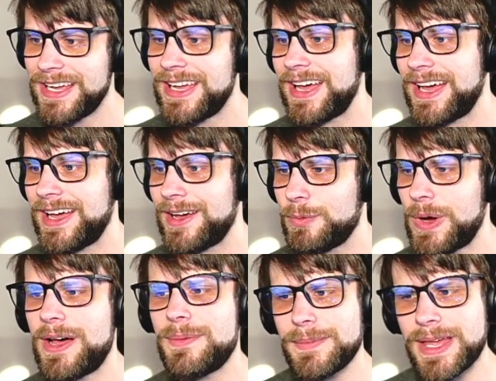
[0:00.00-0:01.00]

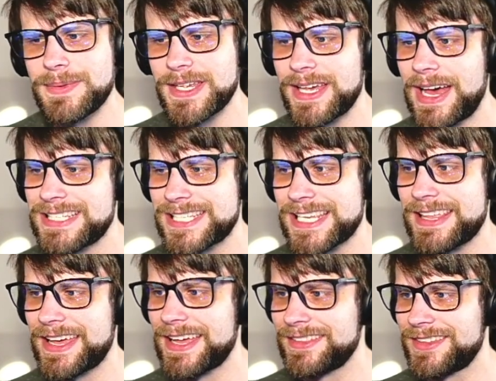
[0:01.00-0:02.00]
Well, maybe. I say
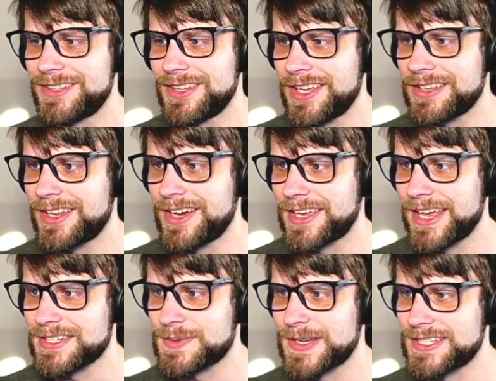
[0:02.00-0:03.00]
that. The Lucklocke
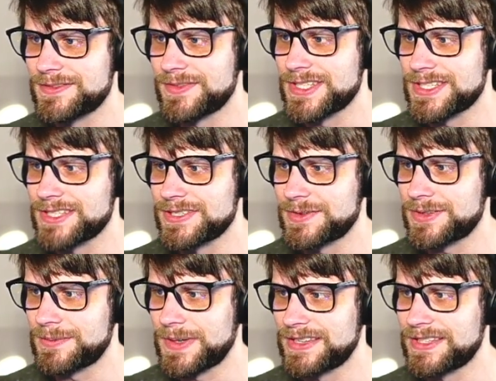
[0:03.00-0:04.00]
aspect of this has really
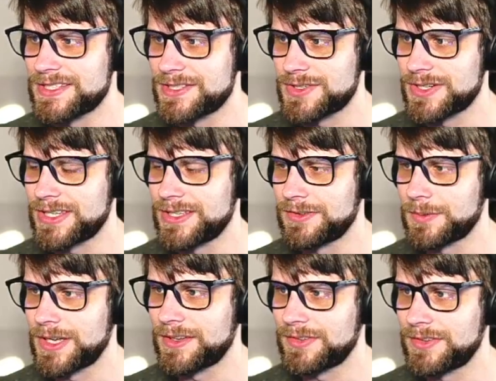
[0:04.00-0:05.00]
made this tricky as
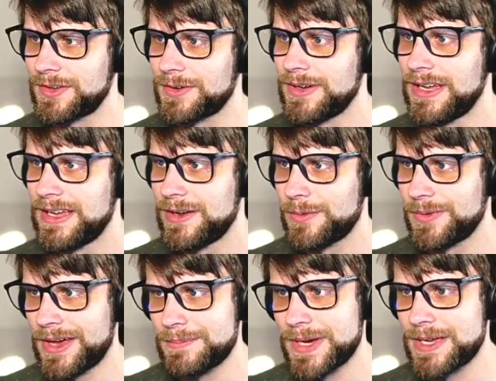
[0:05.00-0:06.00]
well, so
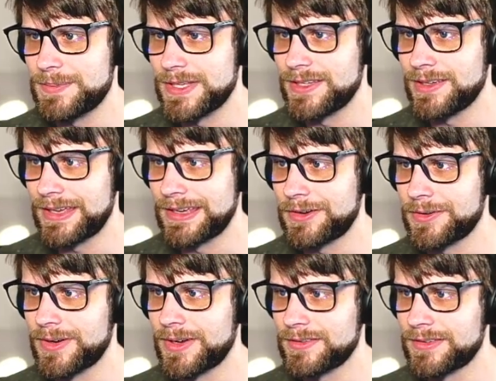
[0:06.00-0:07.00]
that might be
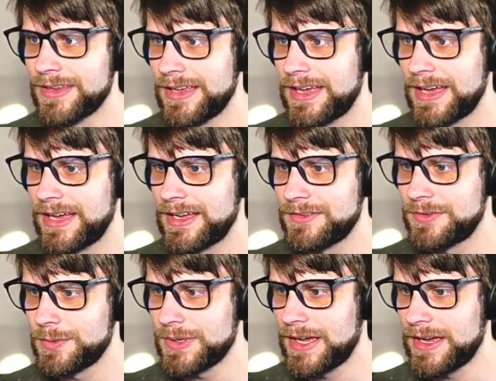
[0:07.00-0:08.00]
incorrect. Do
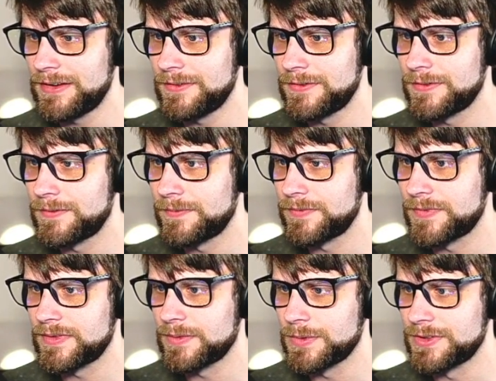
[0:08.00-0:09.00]
we have...
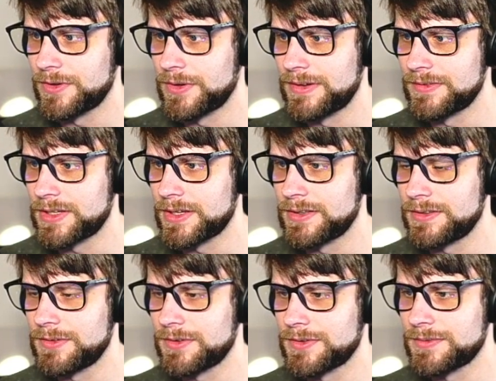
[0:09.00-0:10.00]
We don't have a cut
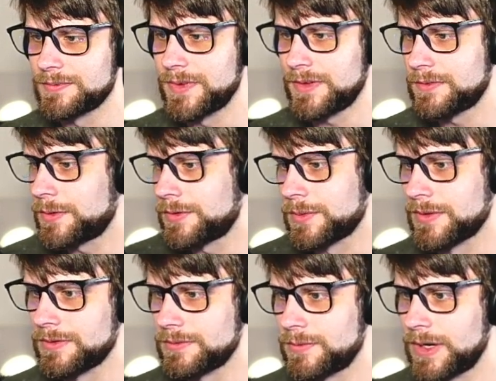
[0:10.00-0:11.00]
user. Of course we
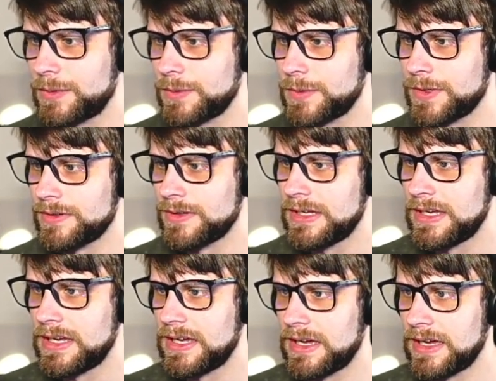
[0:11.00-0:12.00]
don't. Why would we?
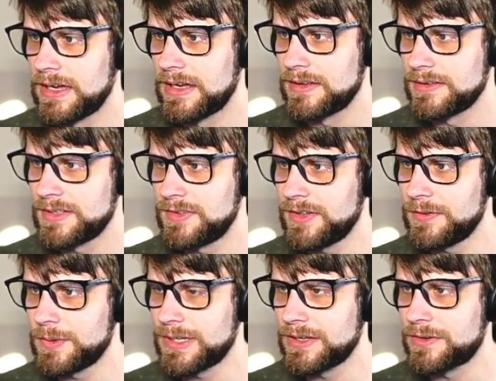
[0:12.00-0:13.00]
Let's see
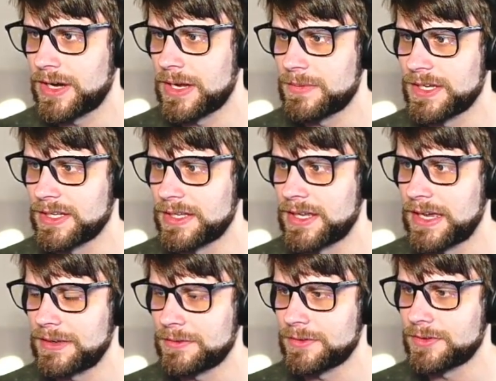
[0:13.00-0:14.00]
if we can grab an
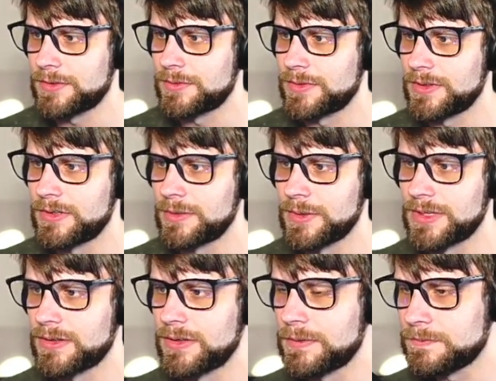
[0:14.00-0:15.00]
encounter really
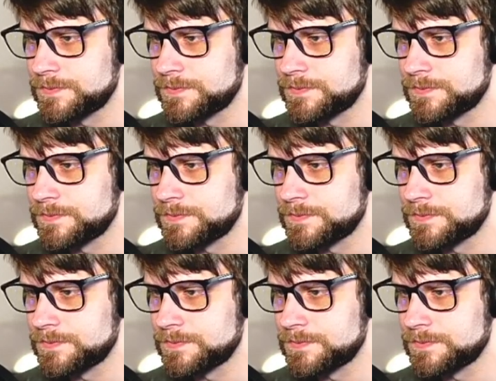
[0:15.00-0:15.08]
quickly.